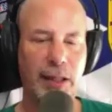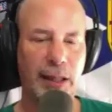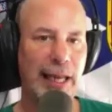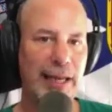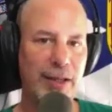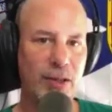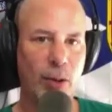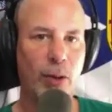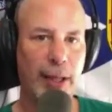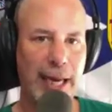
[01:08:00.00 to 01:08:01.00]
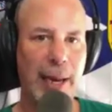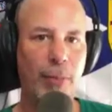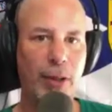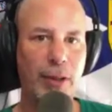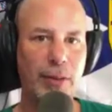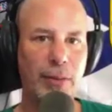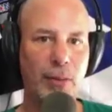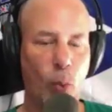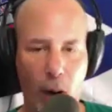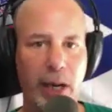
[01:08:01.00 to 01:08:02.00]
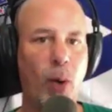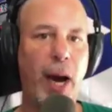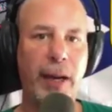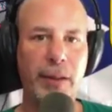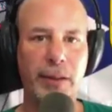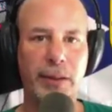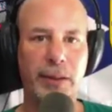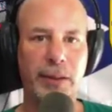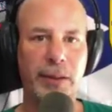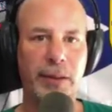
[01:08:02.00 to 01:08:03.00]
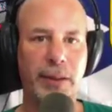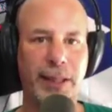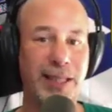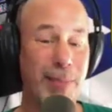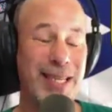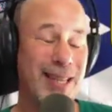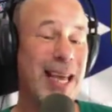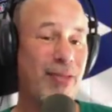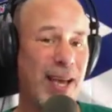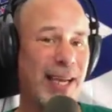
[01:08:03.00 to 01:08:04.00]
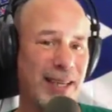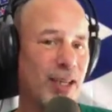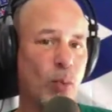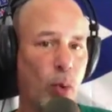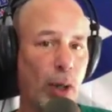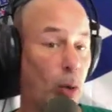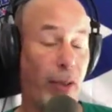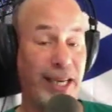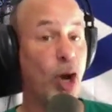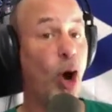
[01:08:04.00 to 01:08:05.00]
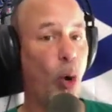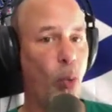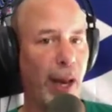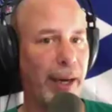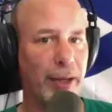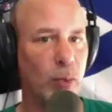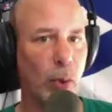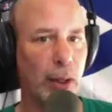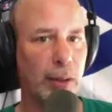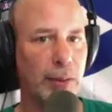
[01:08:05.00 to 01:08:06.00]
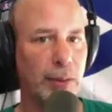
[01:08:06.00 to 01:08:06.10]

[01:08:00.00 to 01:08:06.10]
the lens or the camera, walk away. Because it means they think it doesn't work, or they know that it doesn't work.